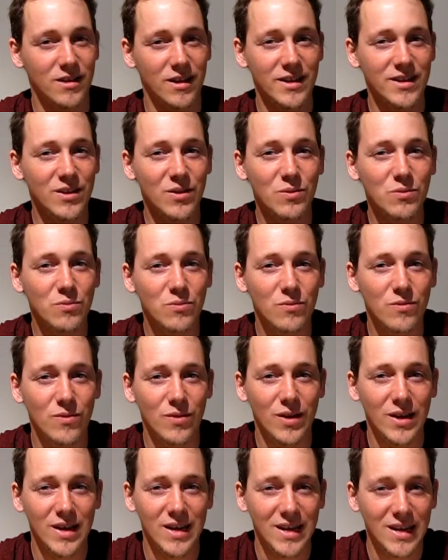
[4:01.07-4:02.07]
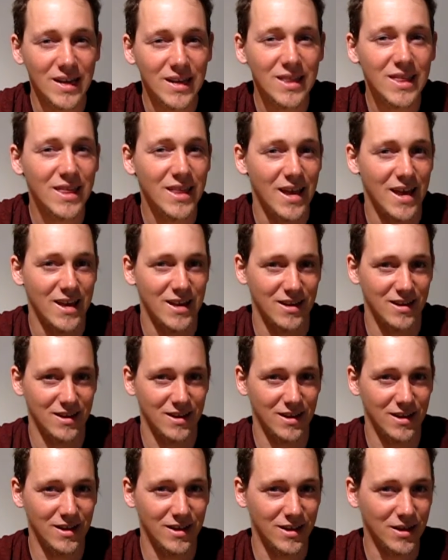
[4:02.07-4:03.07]
I don't need that
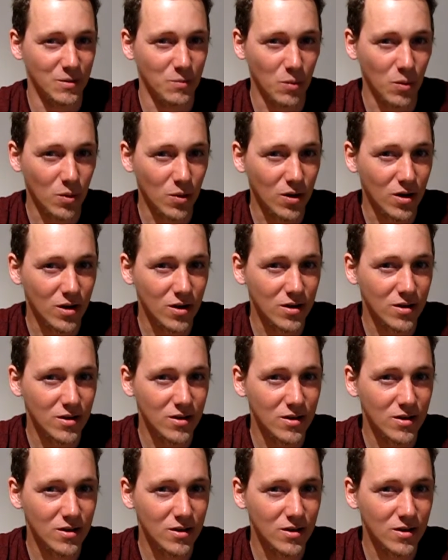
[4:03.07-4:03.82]
anymore.